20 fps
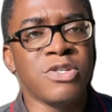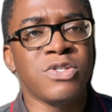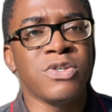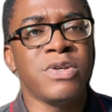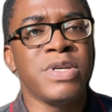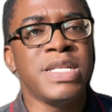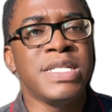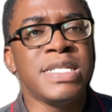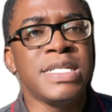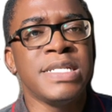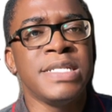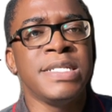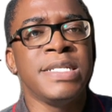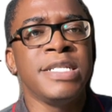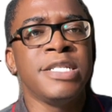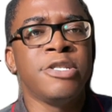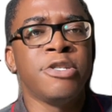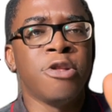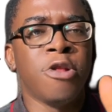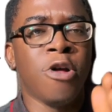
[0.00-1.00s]
So it is
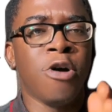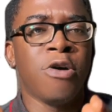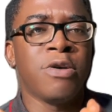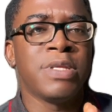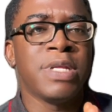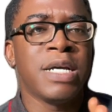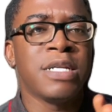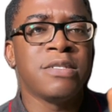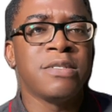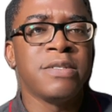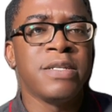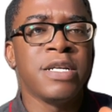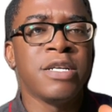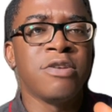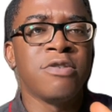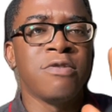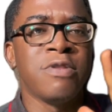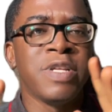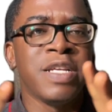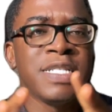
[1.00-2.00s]
this law that
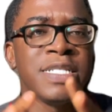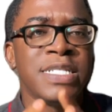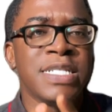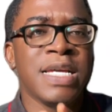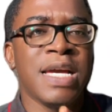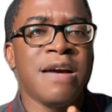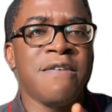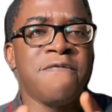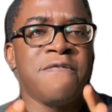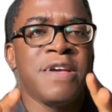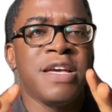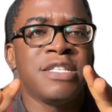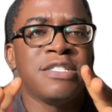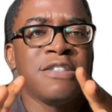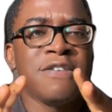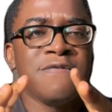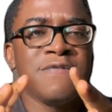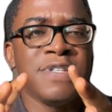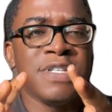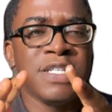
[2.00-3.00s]
regulates the affairs of